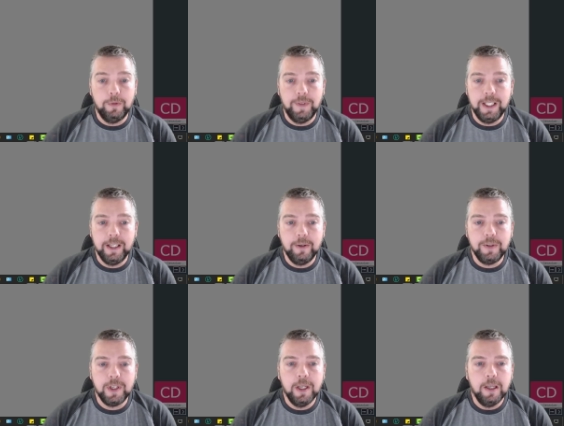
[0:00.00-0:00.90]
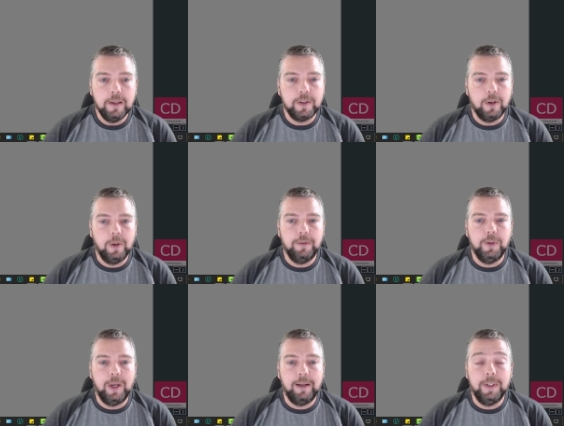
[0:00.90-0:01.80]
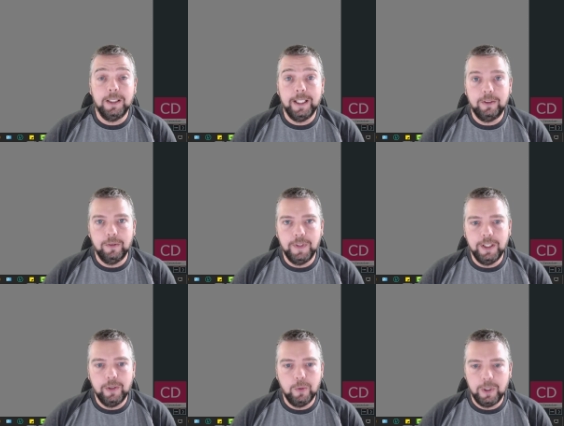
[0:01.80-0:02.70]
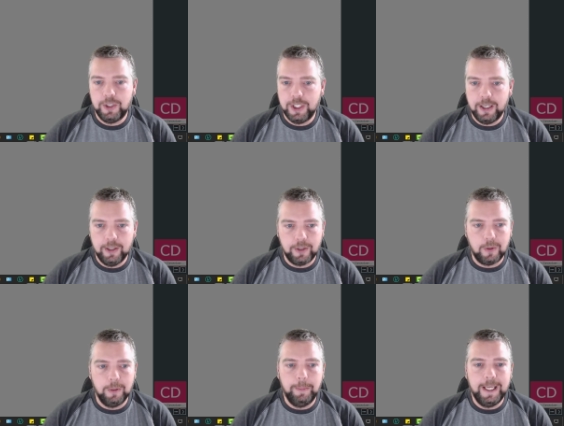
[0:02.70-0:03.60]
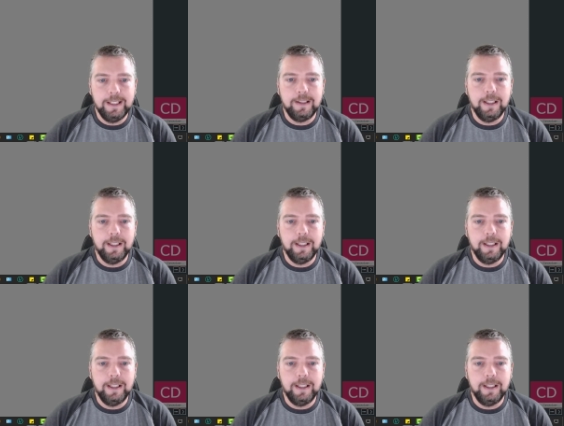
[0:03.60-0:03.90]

videos, so if you have a link to a video you want to share, you're just going to paste it